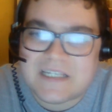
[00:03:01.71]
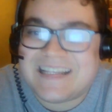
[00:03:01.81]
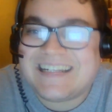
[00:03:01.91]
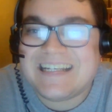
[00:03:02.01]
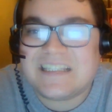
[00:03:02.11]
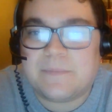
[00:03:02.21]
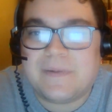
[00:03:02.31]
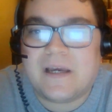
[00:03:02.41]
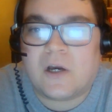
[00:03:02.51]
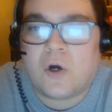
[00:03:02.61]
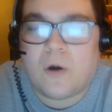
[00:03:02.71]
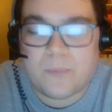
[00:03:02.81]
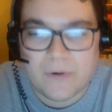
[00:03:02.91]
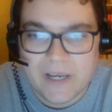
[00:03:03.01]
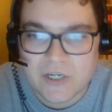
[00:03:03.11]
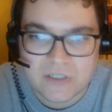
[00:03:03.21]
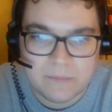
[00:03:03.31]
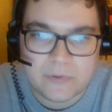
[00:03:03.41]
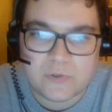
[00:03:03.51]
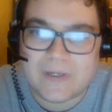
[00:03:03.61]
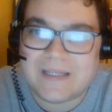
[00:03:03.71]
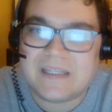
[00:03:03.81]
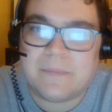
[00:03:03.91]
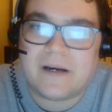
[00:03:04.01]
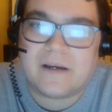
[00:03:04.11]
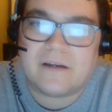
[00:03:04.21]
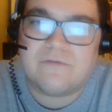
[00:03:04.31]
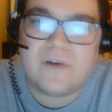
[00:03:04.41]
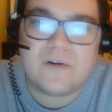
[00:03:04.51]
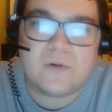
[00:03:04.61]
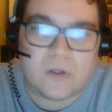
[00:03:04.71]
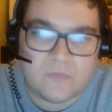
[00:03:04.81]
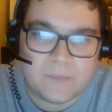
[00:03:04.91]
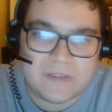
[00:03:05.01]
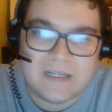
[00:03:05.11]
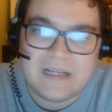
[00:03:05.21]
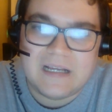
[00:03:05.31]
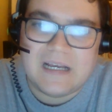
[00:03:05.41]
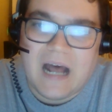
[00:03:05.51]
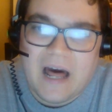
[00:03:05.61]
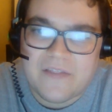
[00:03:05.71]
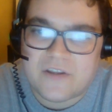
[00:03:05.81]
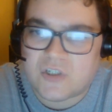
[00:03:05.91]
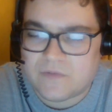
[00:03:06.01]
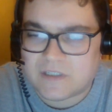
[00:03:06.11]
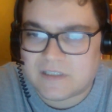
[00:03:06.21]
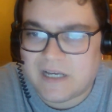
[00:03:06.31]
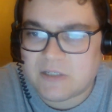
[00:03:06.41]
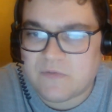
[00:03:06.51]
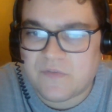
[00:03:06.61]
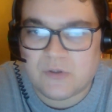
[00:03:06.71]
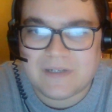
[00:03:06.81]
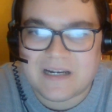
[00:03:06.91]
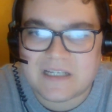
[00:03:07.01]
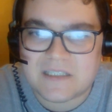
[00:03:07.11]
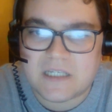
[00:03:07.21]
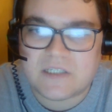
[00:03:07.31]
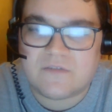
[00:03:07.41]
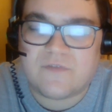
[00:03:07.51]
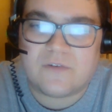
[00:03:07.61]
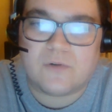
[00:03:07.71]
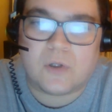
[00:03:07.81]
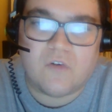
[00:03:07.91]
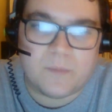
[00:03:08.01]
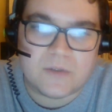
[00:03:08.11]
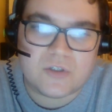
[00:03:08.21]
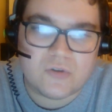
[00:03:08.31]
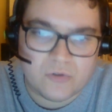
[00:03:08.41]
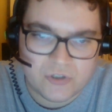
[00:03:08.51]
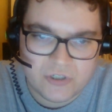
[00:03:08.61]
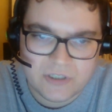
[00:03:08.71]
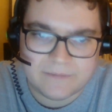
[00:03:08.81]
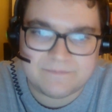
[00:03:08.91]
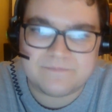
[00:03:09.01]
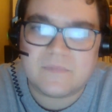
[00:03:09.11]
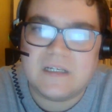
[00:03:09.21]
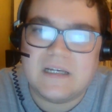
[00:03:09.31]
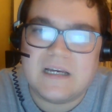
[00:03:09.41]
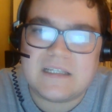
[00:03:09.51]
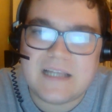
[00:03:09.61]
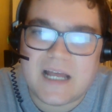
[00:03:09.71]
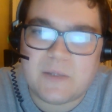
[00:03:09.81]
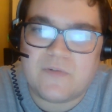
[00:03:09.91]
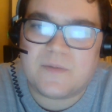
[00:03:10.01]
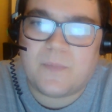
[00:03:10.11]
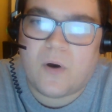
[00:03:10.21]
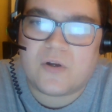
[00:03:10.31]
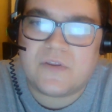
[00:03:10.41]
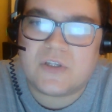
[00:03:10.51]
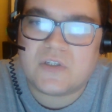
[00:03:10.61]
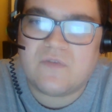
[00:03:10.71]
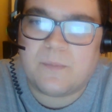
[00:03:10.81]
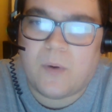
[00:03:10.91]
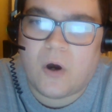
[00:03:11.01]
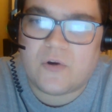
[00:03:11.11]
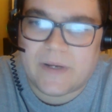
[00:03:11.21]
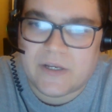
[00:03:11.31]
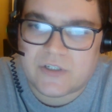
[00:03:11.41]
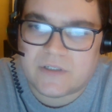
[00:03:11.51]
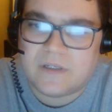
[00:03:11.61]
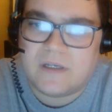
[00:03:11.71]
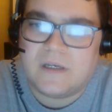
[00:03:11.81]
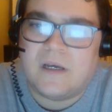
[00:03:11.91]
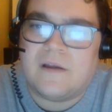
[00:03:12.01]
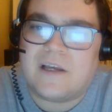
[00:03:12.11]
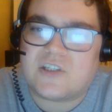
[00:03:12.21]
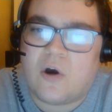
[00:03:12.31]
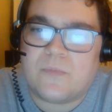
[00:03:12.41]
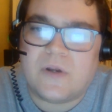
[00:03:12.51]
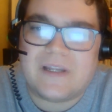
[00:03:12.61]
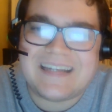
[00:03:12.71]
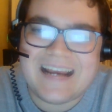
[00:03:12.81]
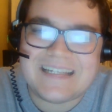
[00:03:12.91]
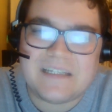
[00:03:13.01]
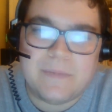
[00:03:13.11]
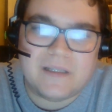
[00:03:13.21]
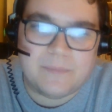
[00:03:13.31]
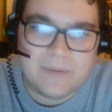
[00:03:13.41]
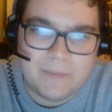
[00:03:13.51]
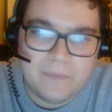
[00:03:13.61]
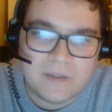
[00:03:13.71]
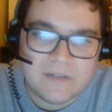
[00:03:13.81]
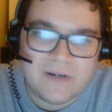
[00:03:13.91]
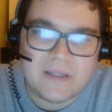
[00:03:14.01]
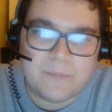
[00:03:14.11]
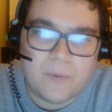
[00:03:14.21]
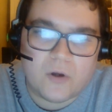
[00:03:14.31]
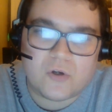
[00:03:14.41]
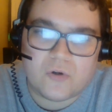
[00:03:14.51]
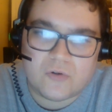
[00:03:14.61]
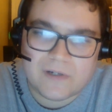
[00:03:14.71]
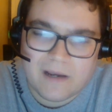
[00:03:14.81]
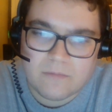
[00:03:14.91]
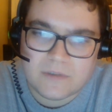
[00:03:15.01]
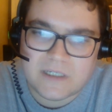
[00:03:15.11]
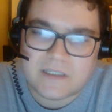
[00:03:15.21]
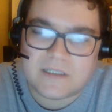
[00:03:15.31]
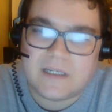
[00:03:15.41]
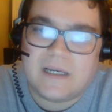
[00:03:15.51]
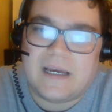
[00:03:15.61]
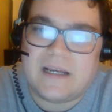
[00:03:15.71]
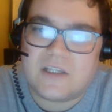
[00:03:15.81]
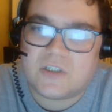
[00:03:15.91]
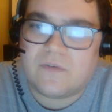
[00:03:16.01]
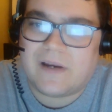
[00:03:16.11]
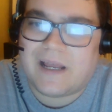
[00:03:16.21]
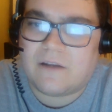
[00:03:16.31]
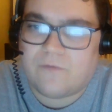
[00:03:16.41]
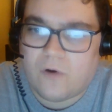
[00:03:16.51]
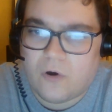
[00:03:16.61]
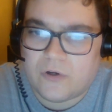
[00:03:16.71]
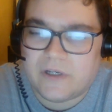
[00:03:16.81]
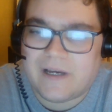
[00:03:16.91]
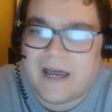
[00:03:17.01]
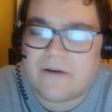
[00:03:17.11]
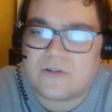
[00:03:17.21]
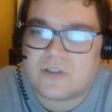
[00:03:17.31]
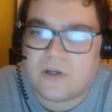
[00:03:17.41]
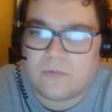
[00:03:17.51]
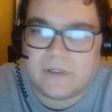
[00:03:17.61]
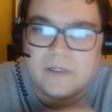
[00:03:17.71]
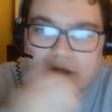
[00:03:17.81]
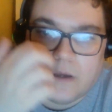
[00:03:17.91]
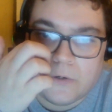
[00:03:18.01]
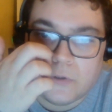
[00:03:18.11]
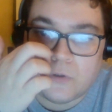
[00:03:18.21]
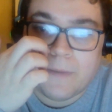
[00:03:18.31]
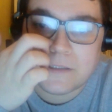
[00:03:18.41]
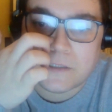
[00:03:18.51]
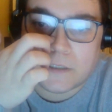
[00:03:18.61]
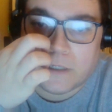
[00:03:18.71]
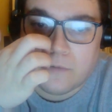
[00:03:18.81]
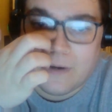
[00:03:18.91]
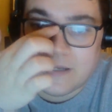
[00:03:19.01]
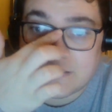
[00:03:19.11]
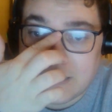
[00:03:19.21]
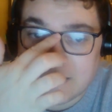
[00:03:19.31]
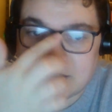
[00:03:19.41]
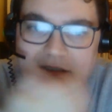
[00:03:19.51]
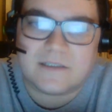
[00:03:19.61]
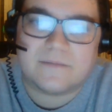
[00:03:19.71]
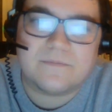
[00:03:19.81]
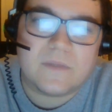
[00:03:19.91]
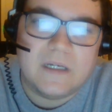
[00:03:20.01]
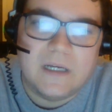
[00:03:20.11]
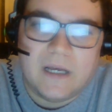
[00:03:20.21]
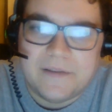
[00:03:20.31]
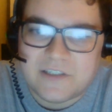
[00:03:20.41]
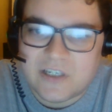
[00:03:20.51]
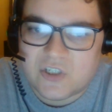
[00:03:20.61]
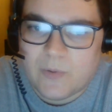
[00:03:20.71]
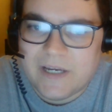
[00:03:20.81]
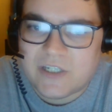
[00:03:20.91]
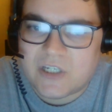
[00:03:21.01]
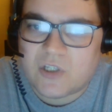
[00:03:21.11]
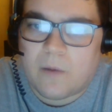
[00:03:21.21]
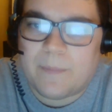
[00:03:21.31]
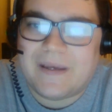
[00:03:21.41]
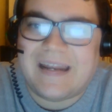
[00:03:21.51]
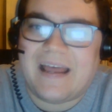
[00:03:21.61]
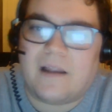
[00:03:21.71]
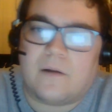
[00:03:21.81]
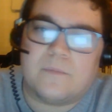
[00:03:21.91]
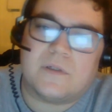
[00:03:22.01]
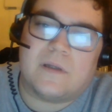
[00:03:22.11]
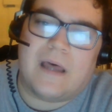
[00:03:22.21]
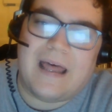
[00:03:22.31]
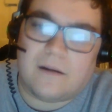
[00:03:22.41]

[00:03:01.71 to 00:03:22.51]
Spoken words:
crisis, there needs to be a cooperation between the American federal government and the southern states within the United States of federal government structures. Starting with supporting the southern border region that's home to nearly 90 million people living in the border counties in Southern California, Arizona, New Mexico, and Texas. The situation is not being helped